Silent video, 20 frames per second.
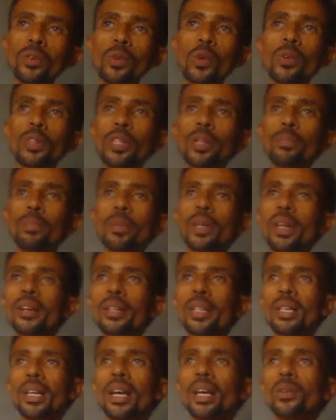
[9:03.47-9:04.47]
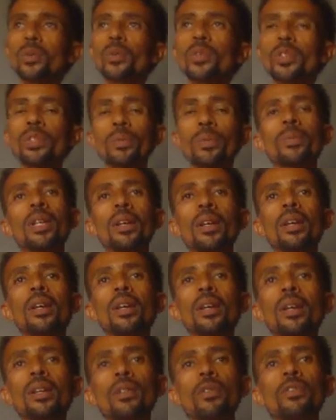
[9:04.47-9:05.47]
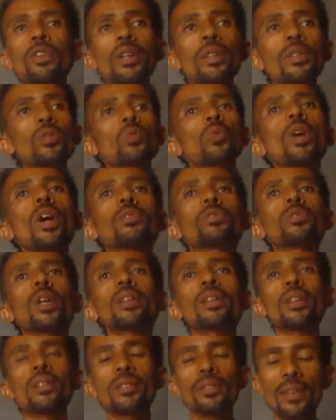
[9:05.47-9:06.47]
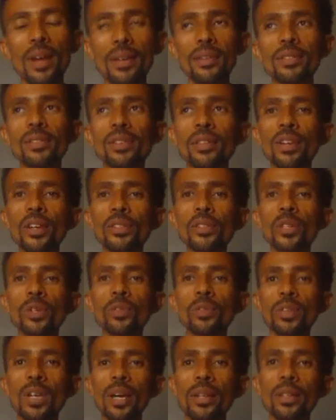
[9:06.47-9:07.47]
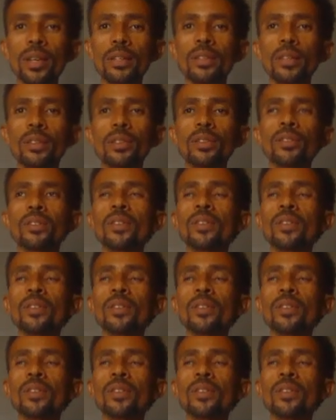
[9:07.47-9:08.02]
or deep learning algorithm. First, we have to understand the nature of datasets.